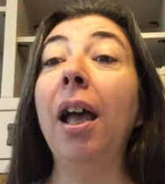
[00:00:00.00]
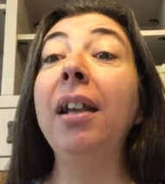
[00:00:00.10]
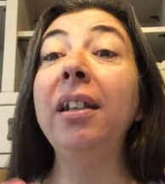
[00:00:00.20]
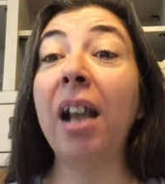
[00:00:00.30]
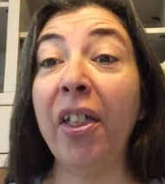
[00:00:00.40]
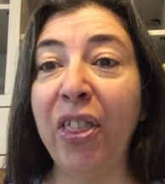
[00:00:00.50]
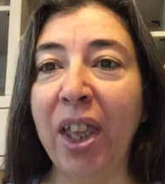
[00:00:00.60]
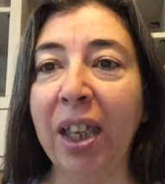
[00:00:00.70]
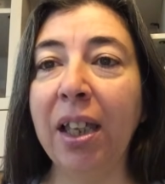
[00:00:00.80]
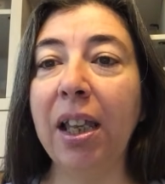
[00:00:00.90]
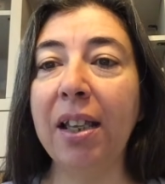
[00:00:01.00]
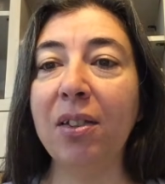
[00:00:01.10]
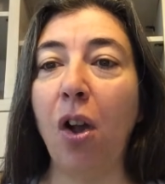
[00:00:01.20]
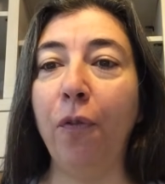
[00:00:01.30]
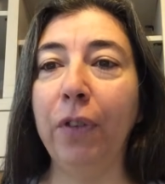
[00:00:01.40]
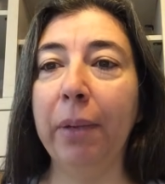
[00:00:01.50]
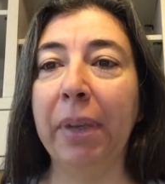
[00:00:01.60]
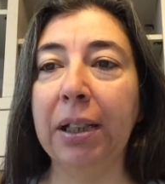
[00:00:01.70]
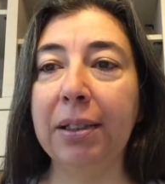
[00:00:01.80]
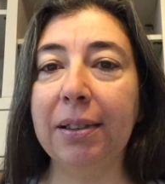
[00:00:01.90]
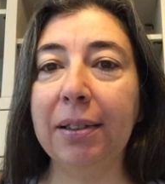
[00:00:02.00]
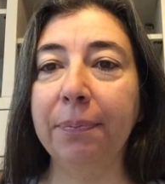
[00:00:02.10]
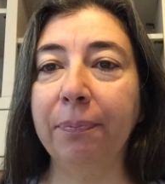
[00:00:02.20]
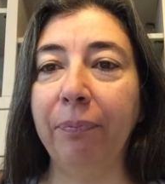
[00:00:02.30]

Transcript: Nothing is off limits.